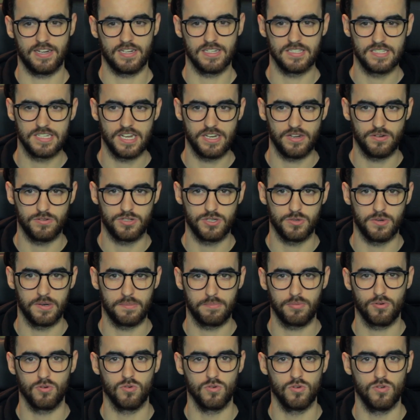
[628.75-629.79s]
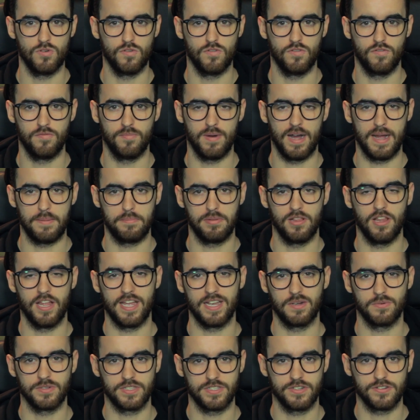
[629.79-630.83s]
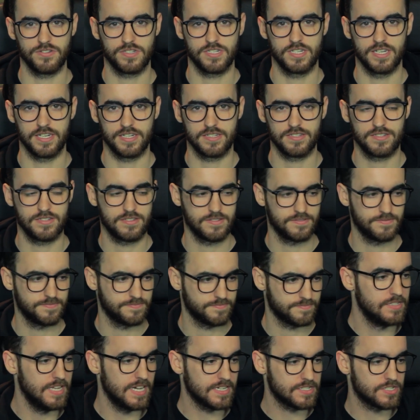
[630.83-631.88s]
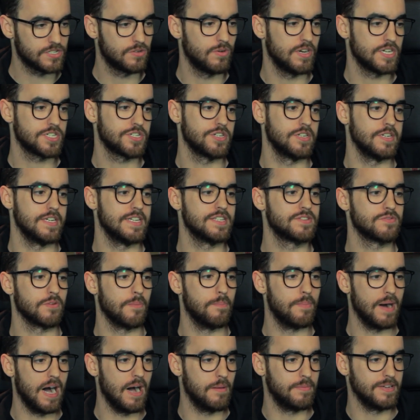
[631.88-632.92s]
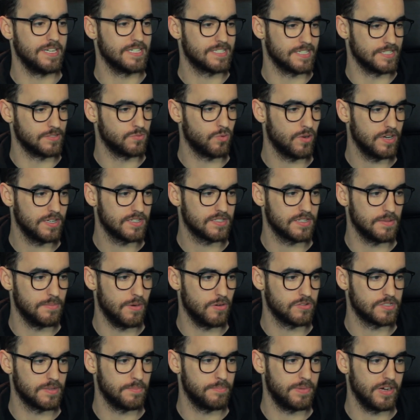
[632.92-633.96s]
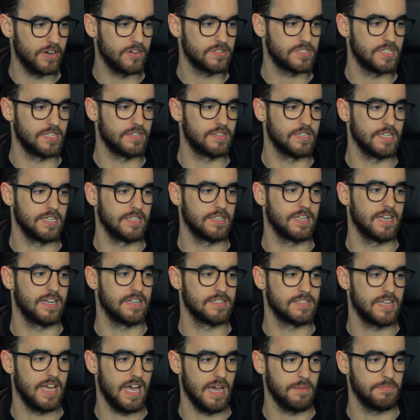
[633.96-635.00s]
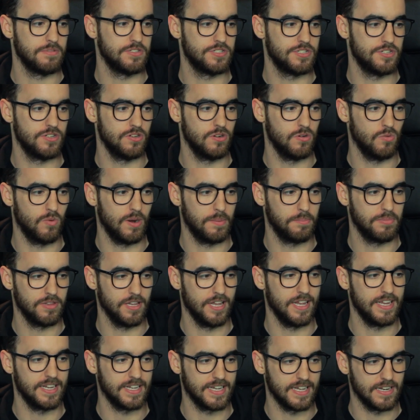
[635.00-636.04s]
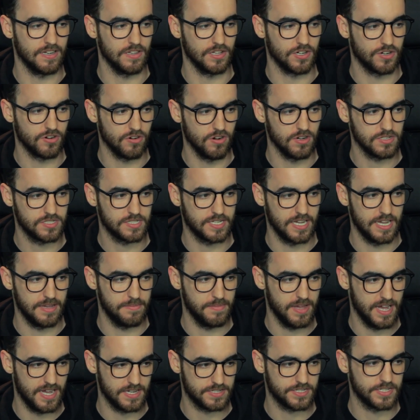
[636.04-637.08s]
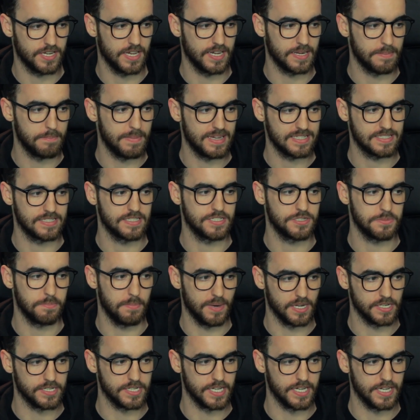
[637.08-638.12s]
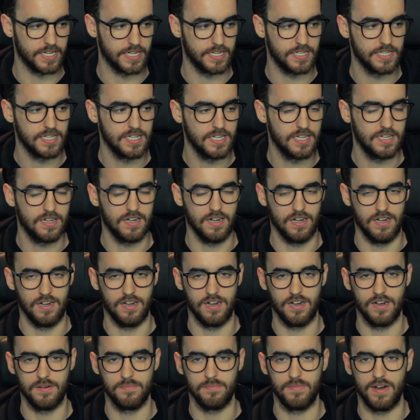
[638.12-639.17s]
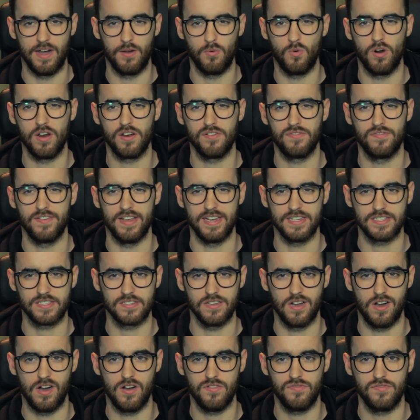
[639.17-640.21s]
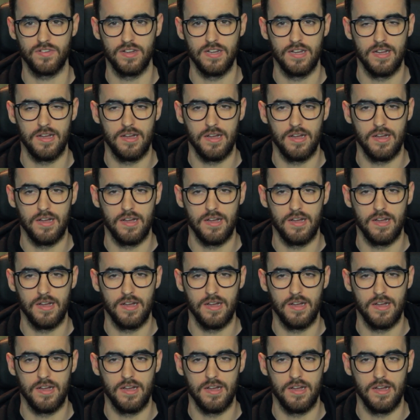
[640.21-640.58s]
and continue to improve by playing with your sticks. Next question is from Bobby. He says, what is the most embarrassing thing that has happened to you when playing in a lacrosse game? Hashtag Message Monday. I won a face-off,